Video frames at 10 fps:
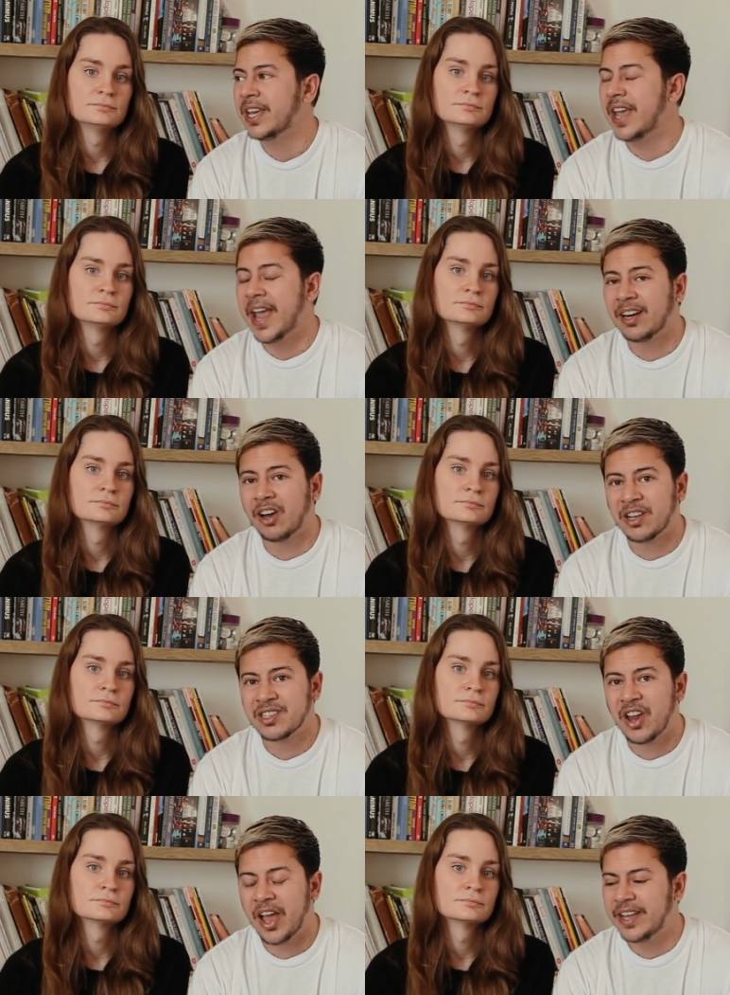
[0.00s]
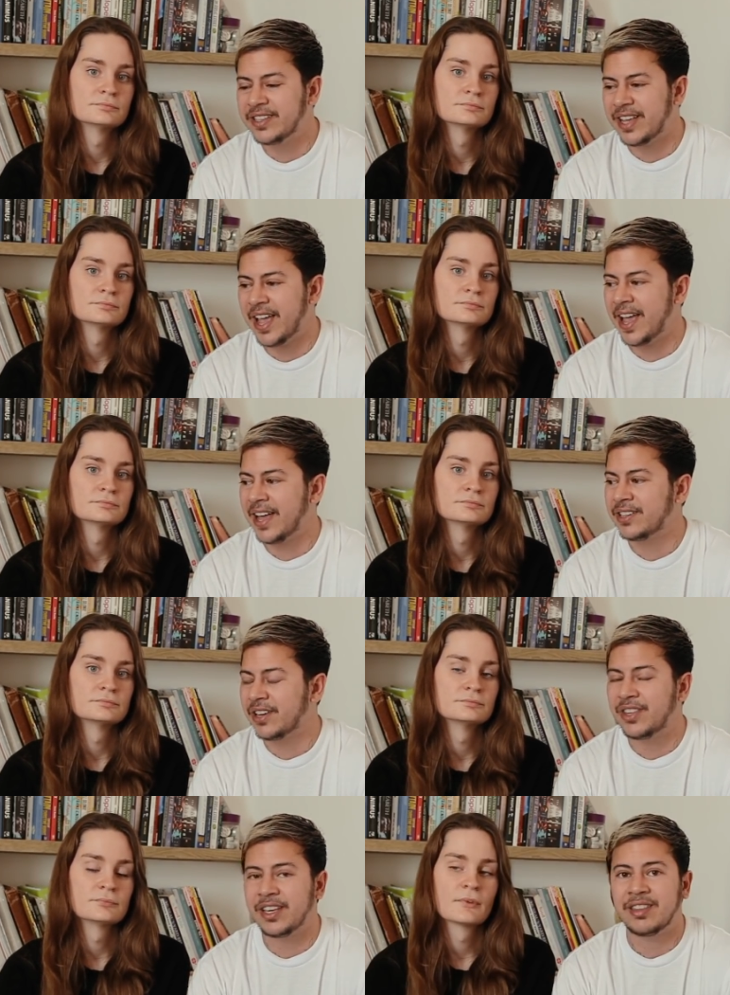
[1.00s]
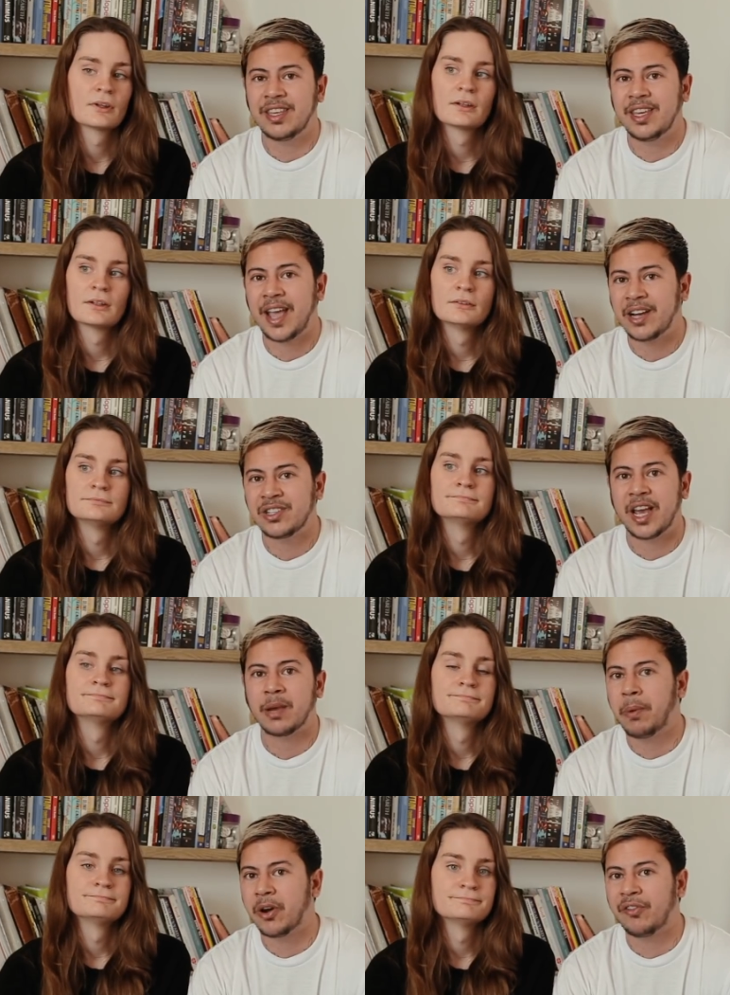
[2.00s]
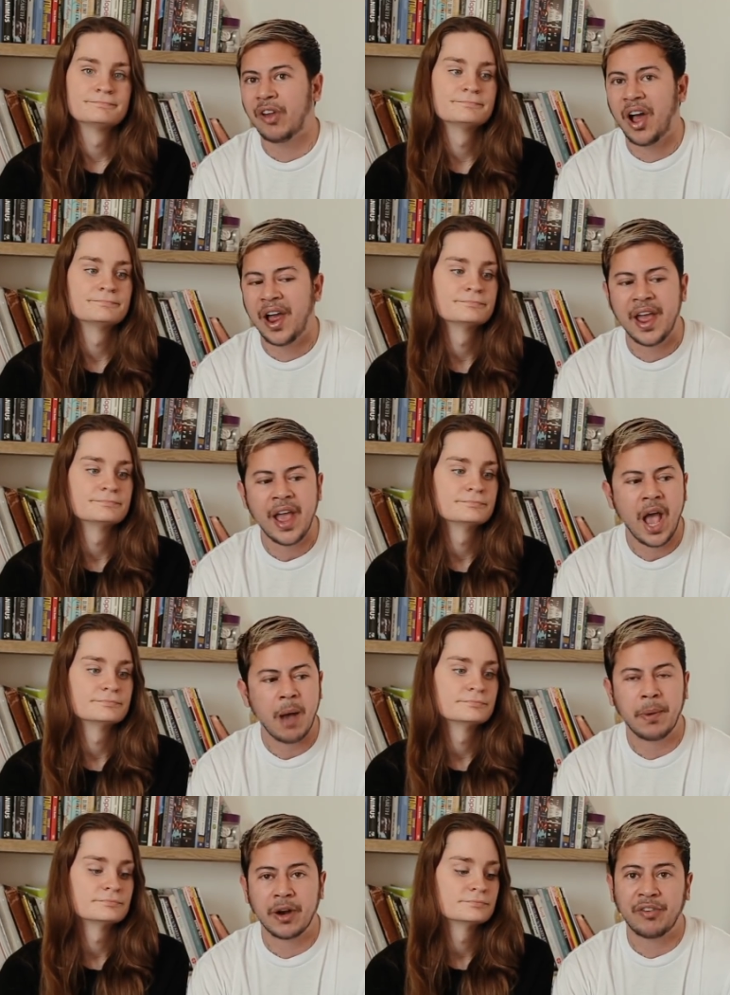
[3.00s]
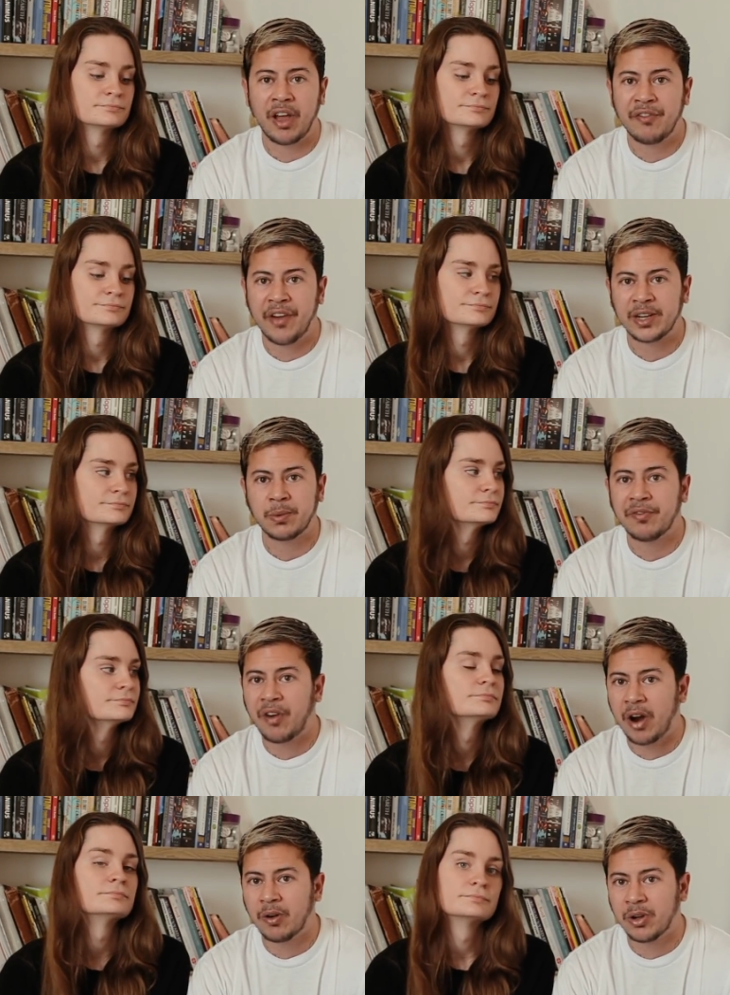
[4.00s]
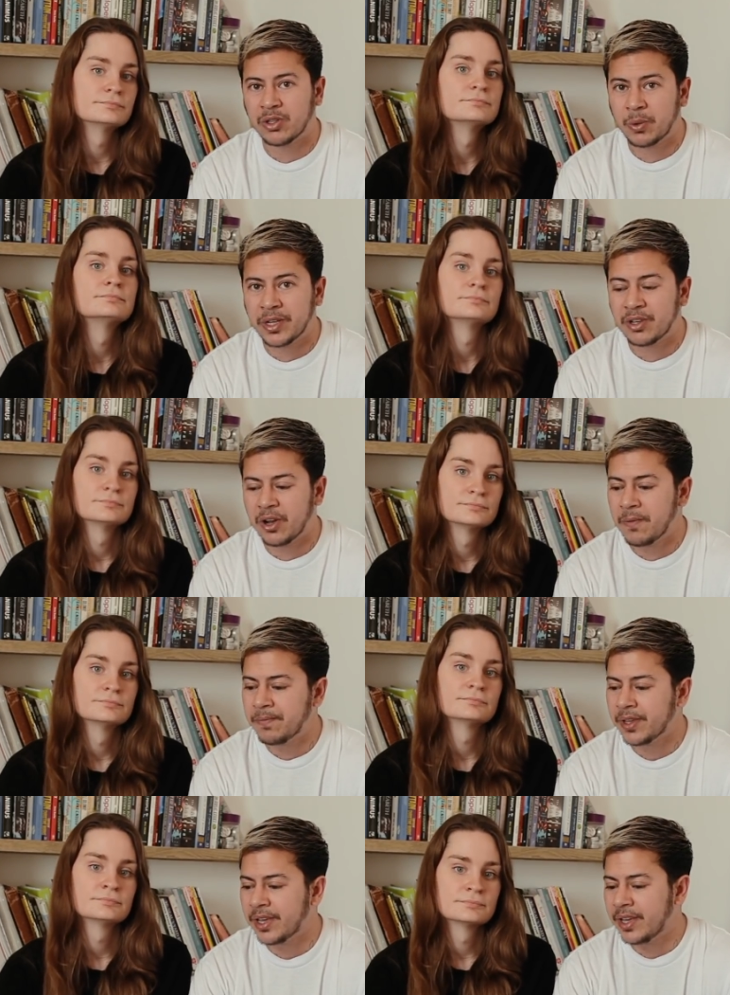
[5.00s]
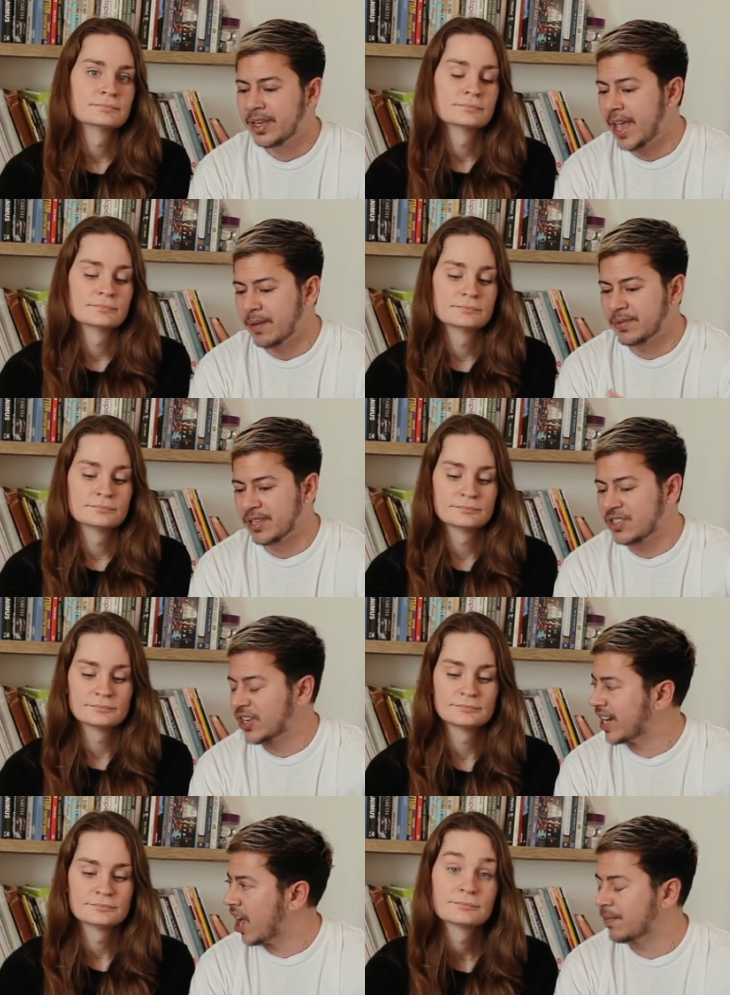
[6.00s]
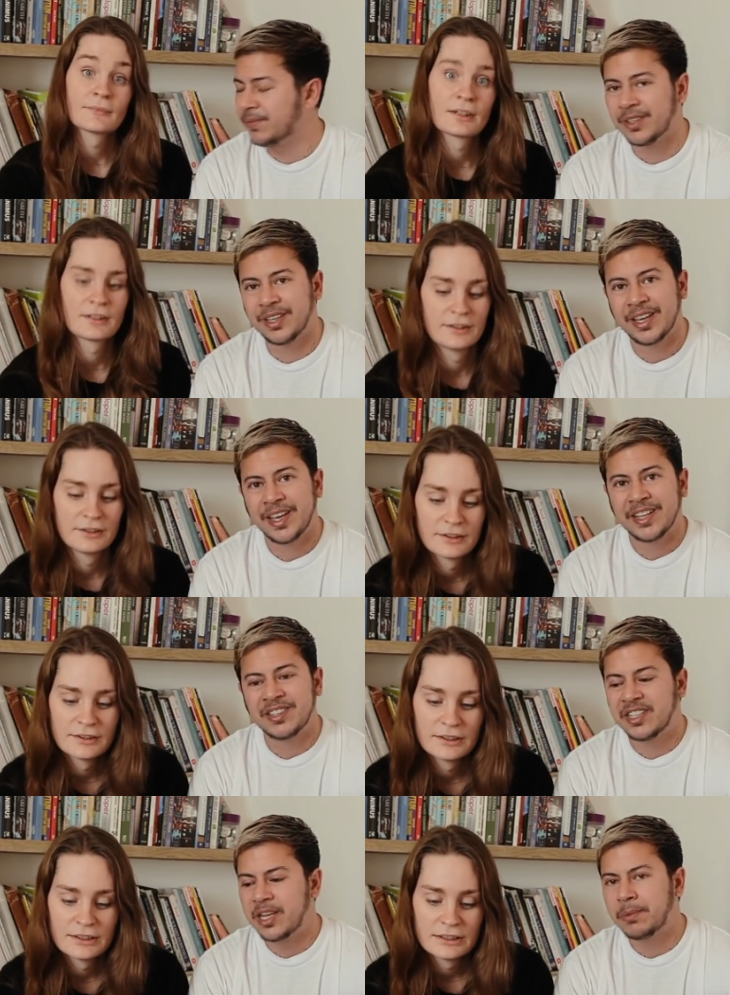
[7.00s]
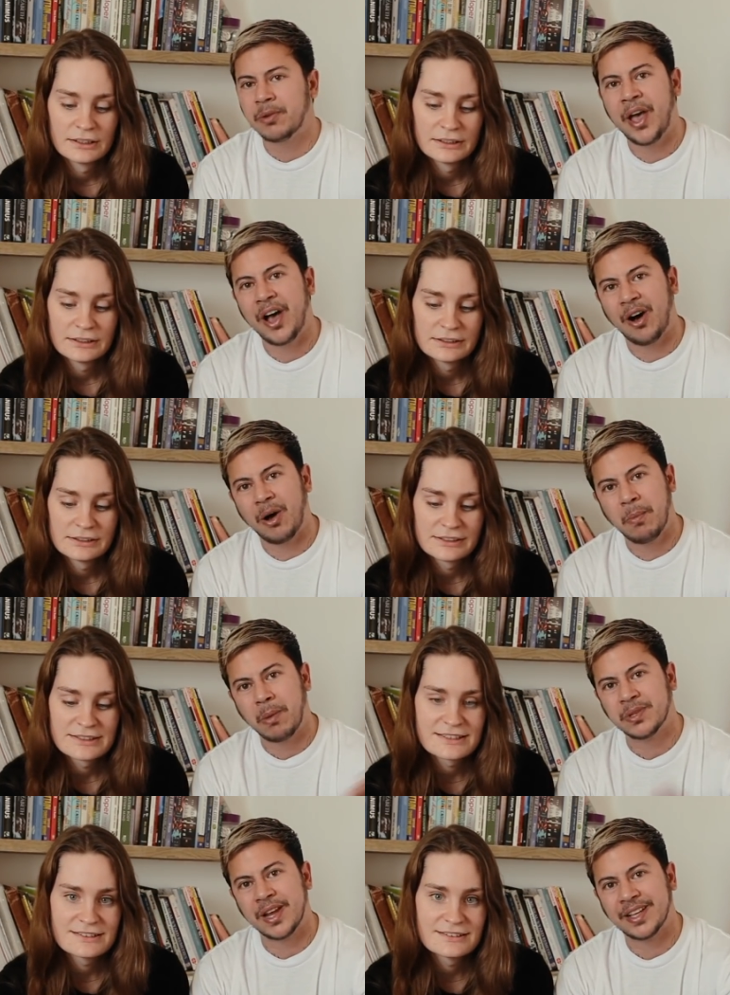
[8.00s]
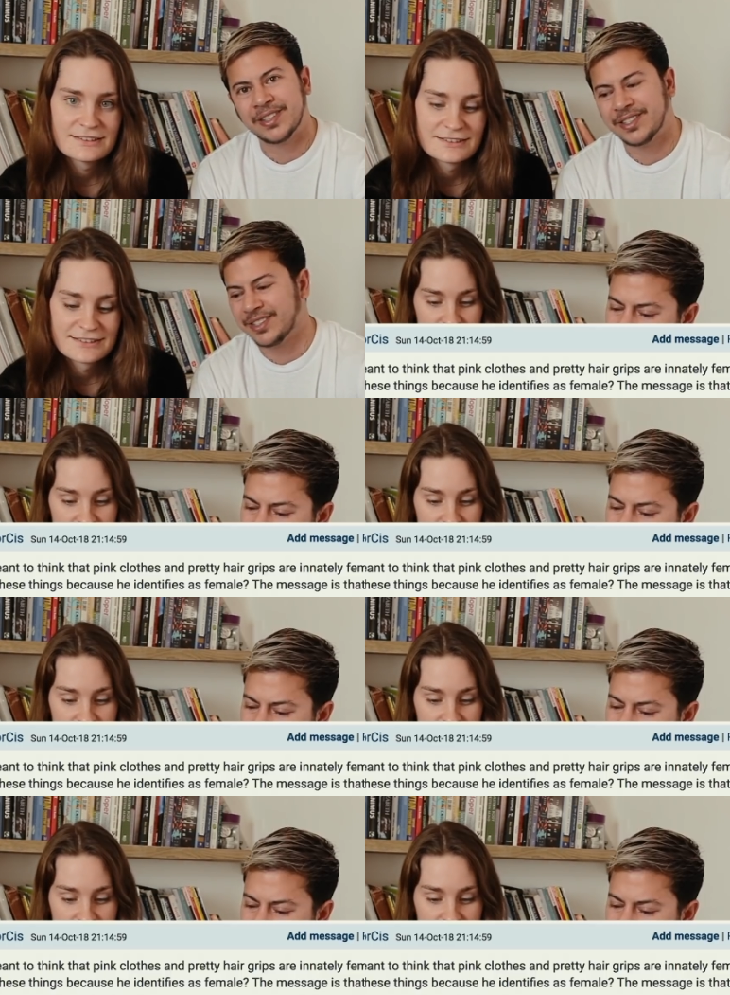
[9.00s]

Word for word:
Speaker 1: It aired last night, and I think the hashtag butterfly and butterfly effect went viral on Twitter. Yeah, so let's check it out. To the depth of hell, yes. Mumsnet.